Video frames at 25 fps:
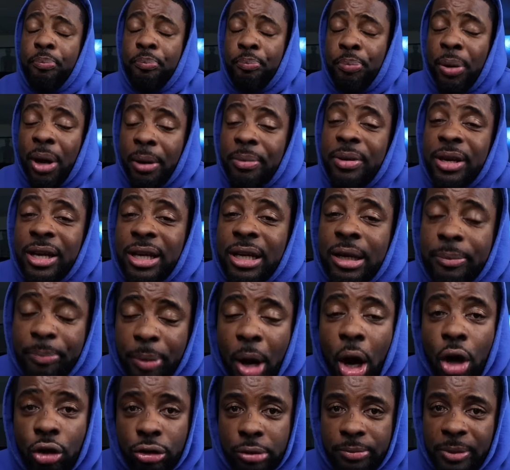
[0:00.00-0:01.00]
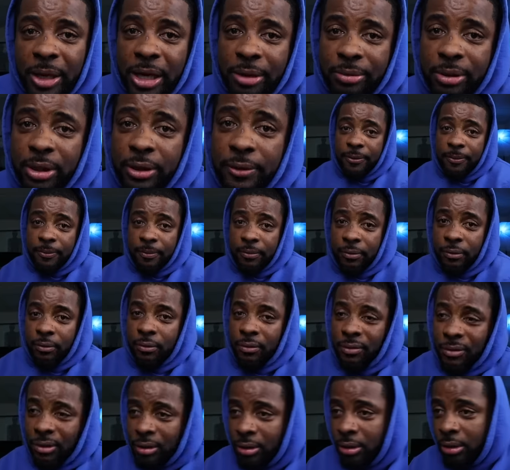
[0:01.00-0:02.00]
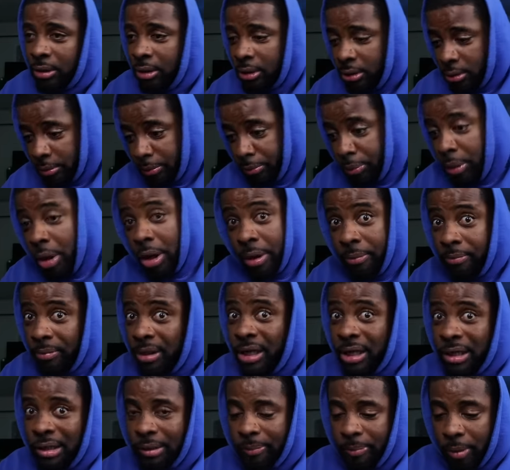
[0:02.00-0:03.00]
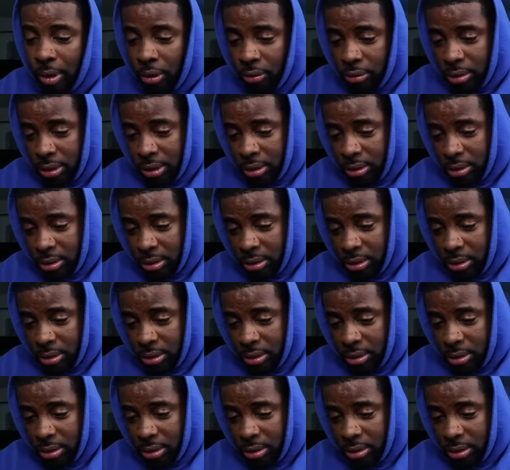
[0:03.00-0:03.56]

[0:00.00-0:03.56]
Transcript: Put me in the post, baby. Put me in the post.